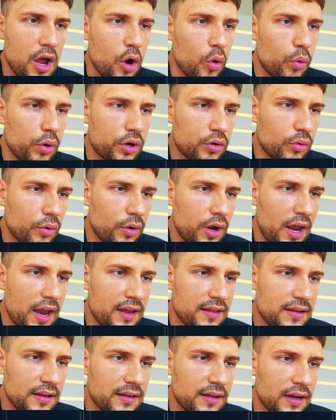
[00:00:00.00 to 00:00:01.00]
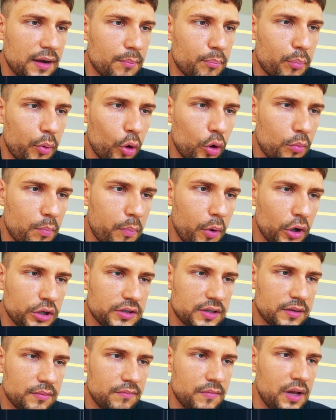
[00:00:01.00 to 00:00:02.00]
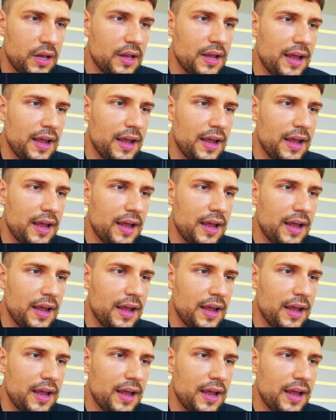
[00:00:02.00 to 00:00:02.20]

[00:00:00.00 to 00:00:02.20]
We created a bull bottom,